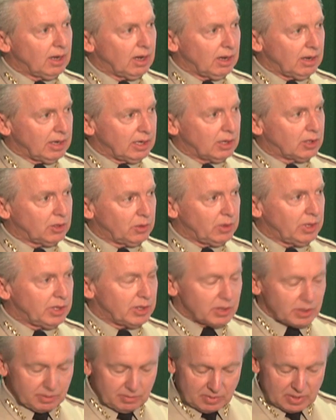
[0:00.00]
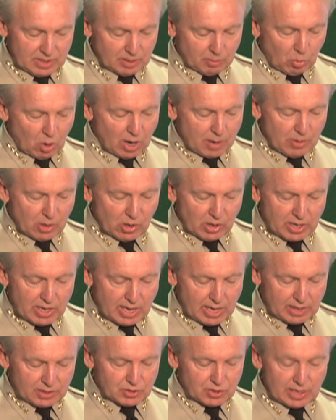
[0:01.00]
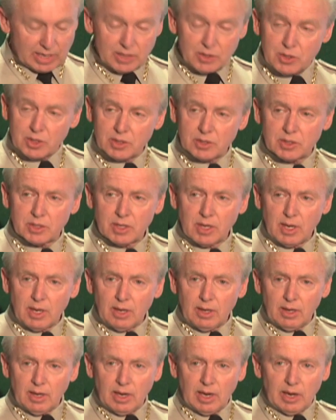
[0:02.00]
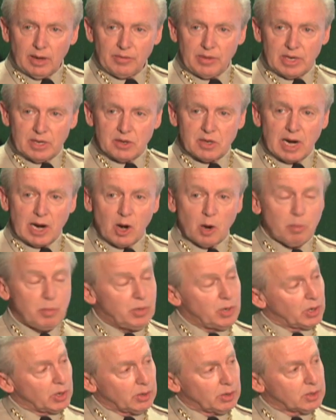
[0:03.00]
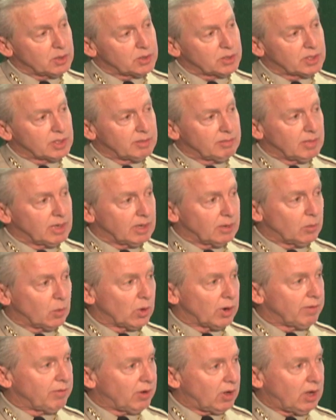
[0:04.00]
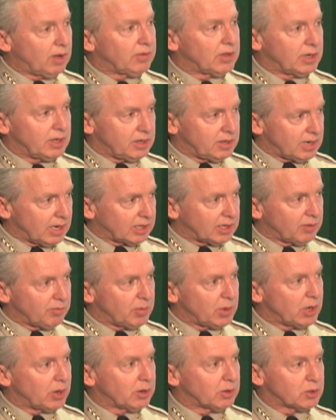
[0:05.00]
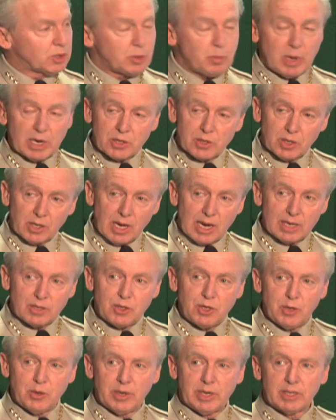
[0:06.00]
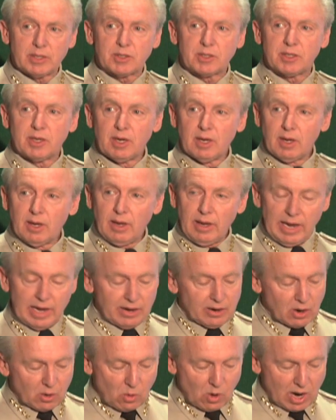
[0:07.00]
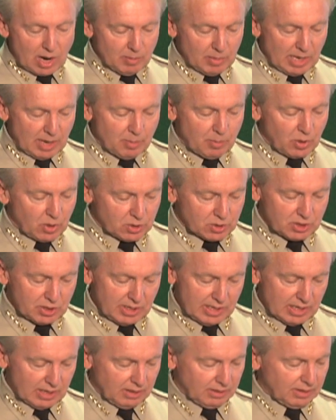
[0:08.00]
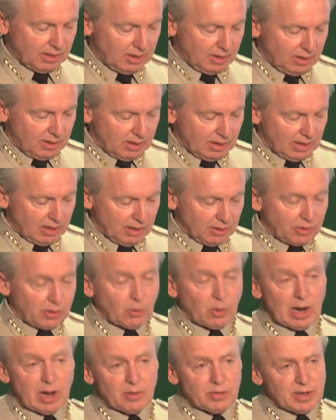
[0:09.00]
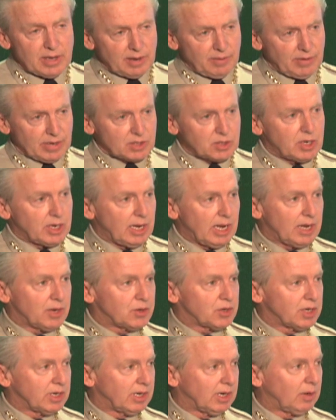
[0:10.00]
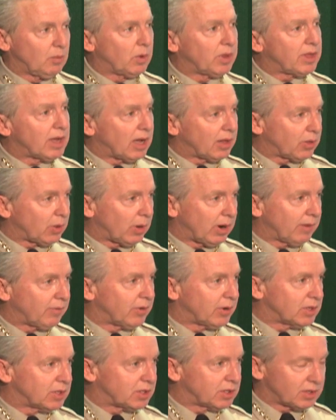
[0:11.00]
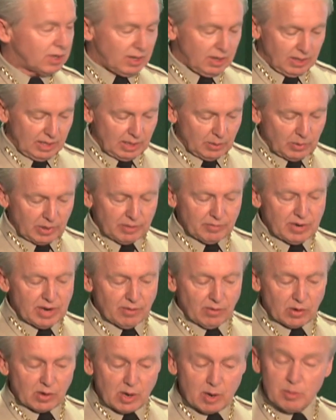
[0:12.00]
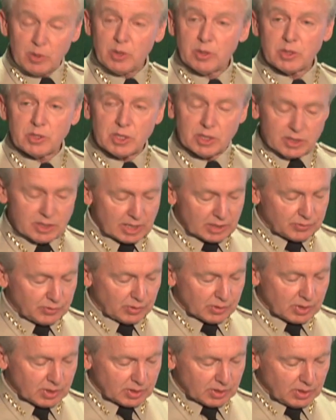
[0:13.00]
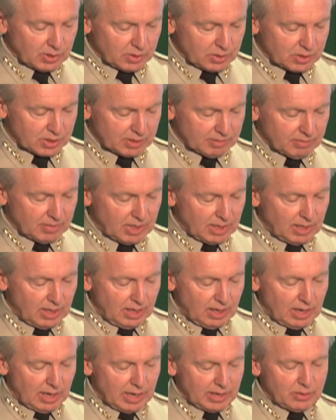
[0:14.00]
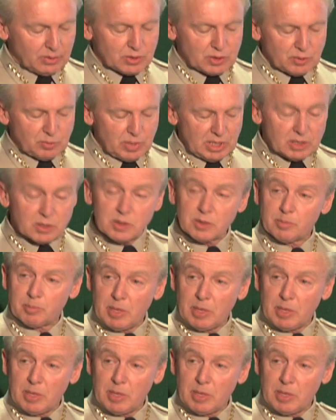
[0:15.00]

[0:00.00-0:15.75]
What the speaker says: including the primary case agents. The entire bureaus were involved, the detective bureaus, specialized units, and our crime lab personnel throughout the investigation, and without their efforts, it would have never come to a successful conclusion. Hundreds of pieces